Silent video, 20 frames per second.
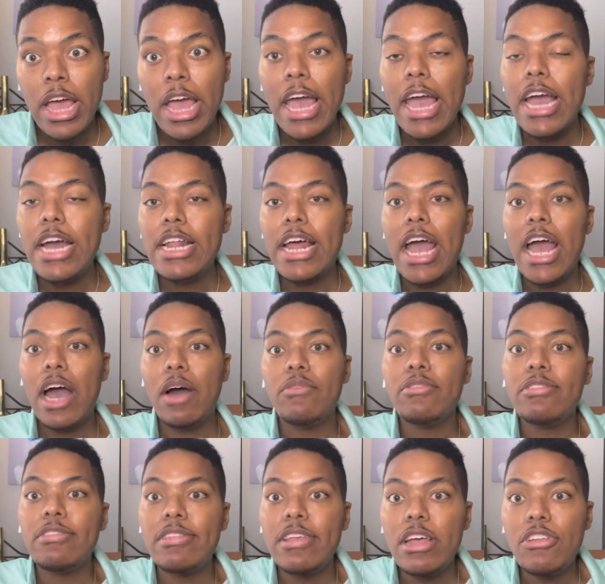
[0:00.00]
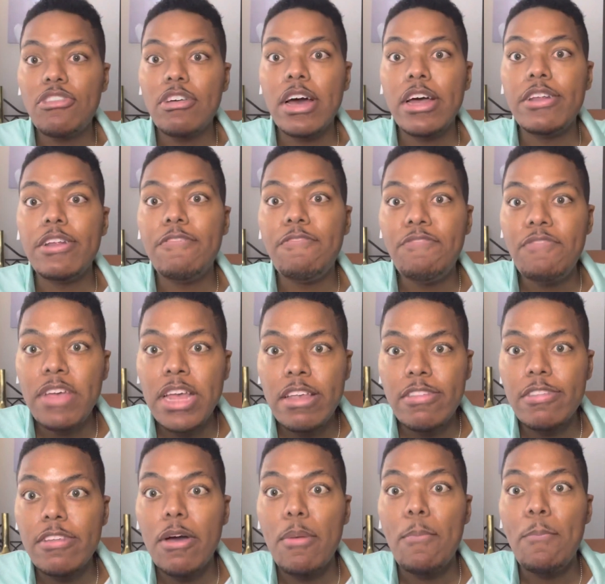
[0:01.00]
and have such a
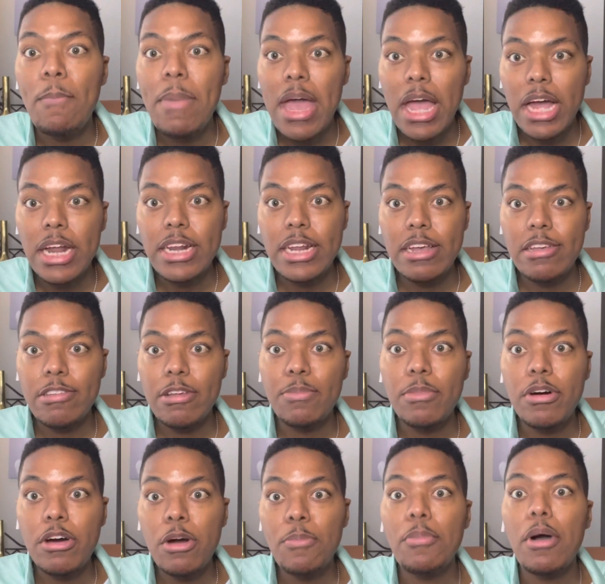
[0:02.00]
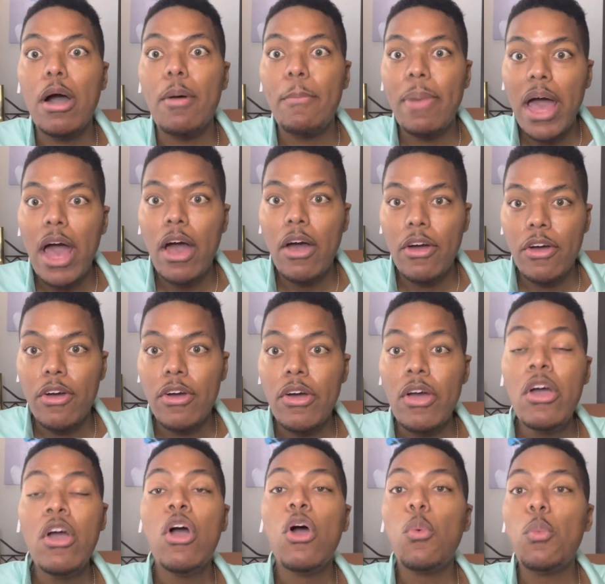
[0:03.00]
defense mechanism up about her
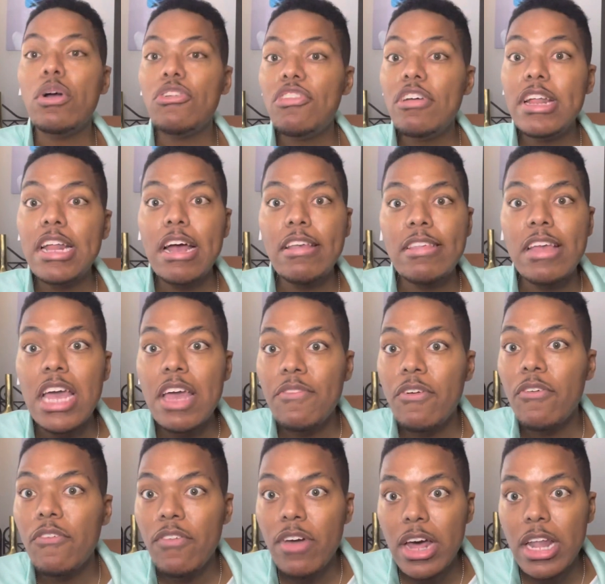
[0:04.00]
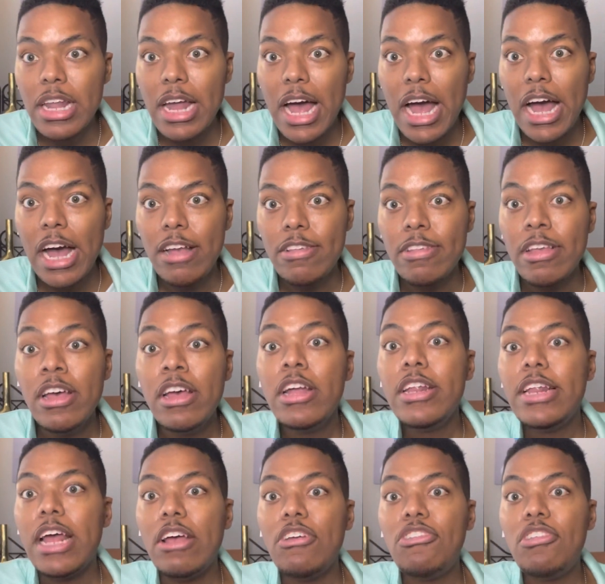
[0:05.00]
when she doesn't even realize
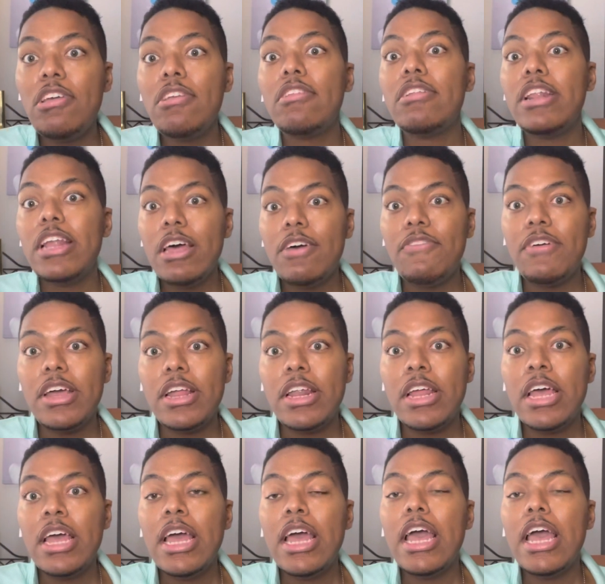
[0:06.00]
that she's living